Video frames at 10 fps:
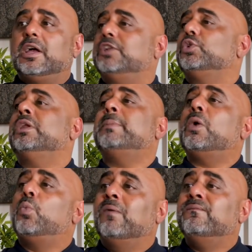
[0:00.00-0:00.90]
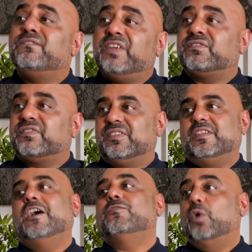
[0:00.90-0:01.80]
are doing about one fifth
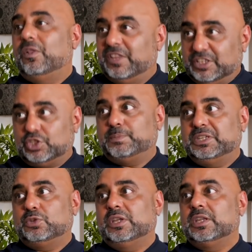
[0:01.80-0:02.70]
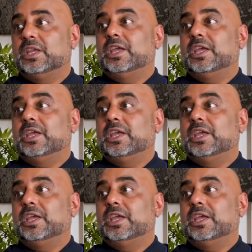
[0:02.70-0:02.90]
of what they should be doing.